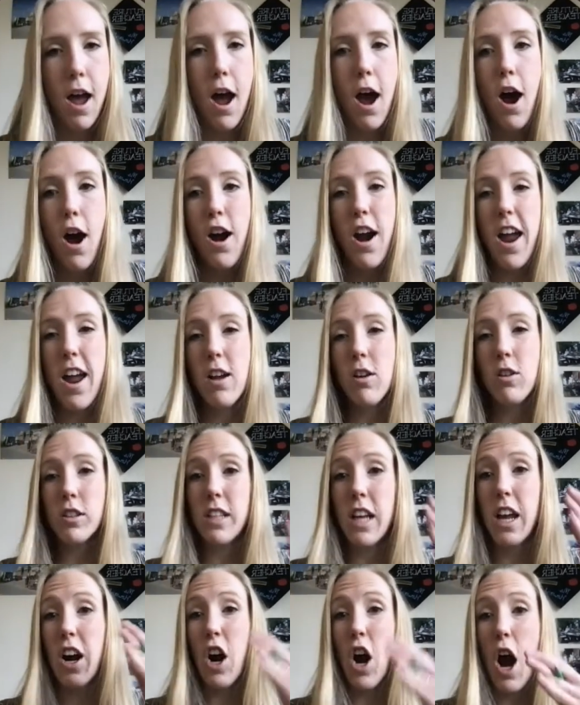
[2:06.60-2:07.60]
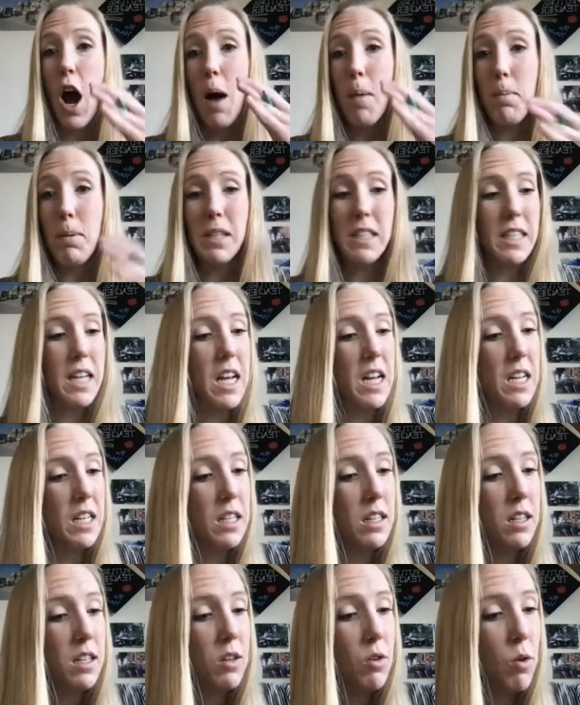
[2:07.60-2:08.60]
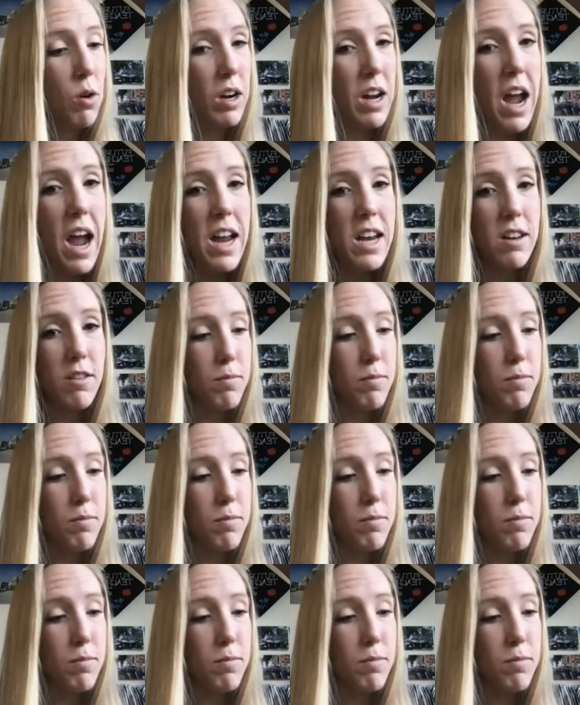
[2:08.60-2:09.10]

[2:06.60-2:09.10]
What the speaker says: are angles that are opposite or kind